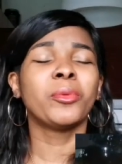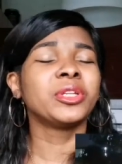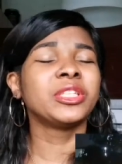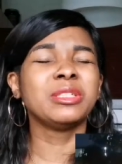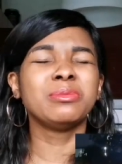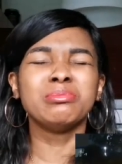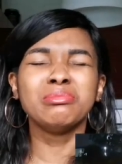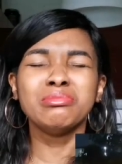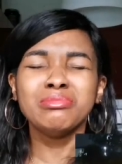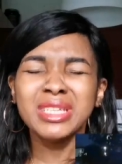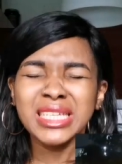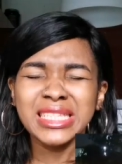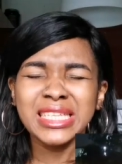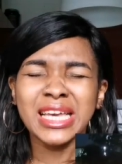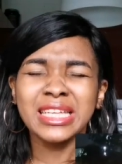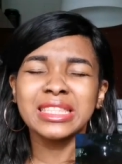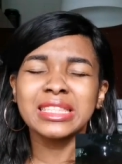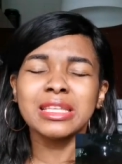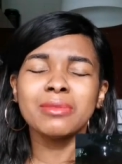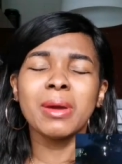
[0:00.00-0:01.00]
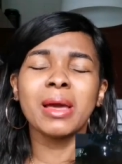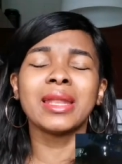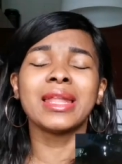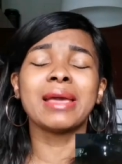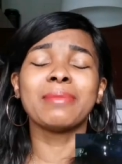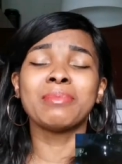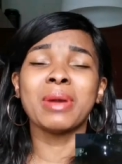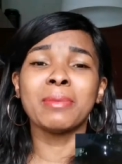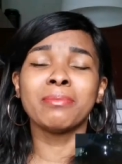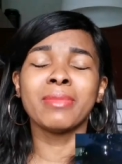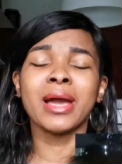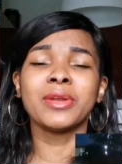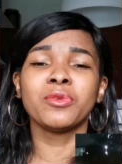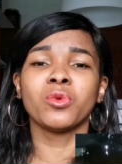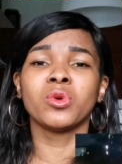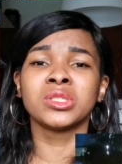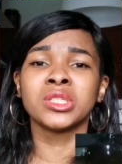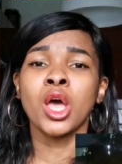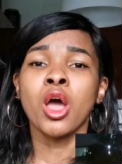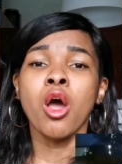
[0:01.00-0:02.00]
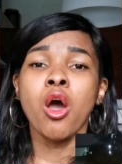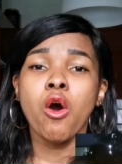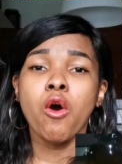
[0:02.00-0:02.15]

But immediately my, my mind was,